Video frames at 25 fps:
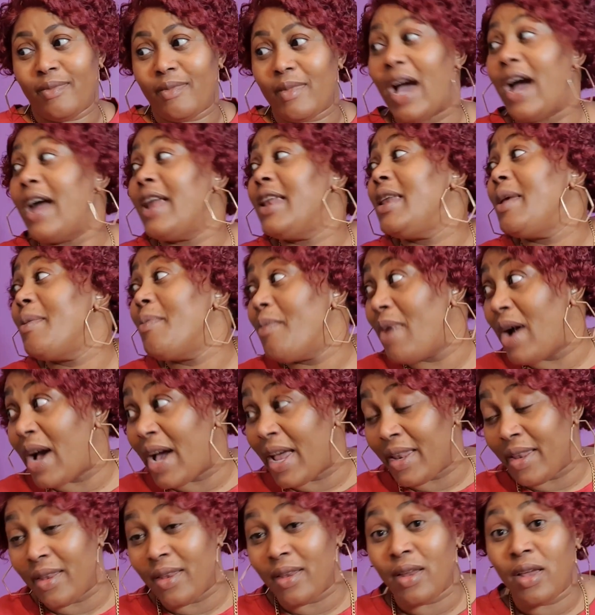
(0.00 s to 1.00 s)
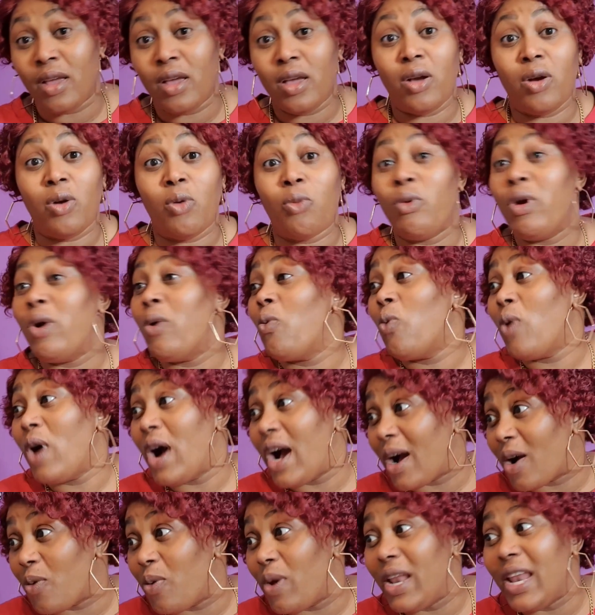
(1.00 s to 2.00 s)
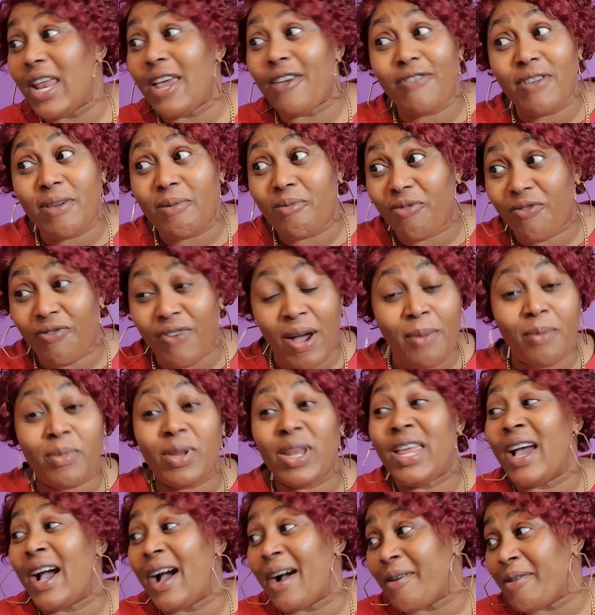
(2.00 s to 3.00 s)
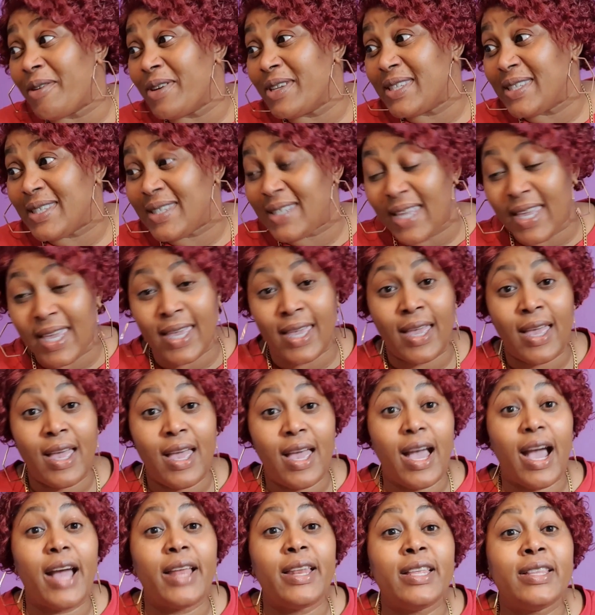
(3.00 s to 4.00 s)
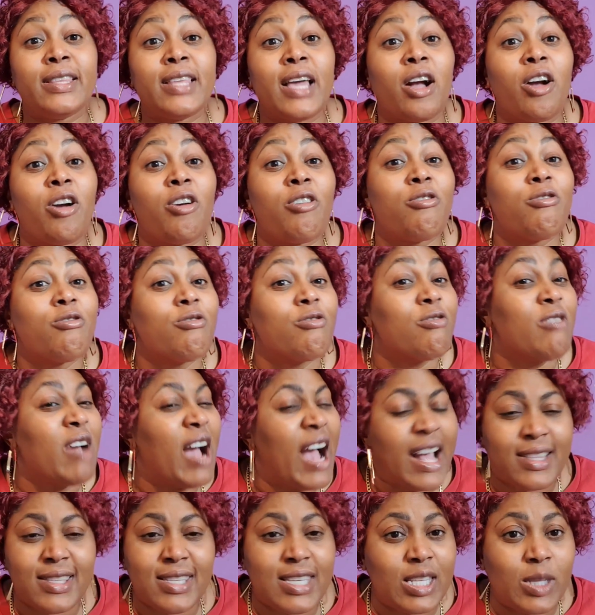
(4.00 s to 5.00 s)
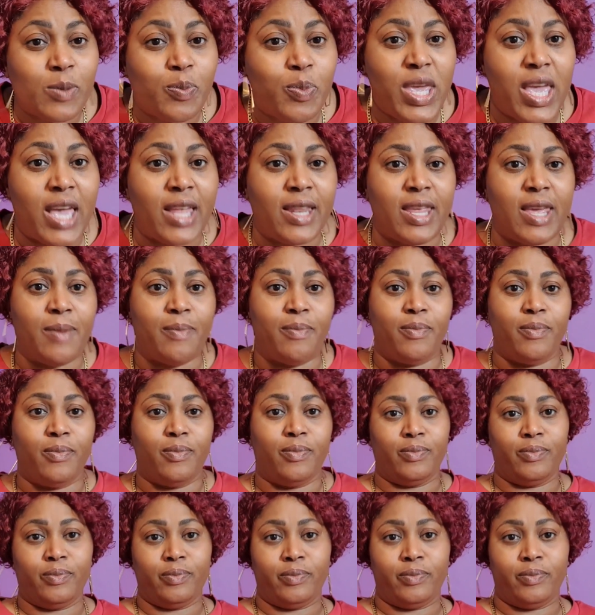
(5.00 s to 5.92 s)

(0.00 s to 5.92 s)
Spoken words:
And the man will walk away left him family, I go see, and it a go rot it pain him.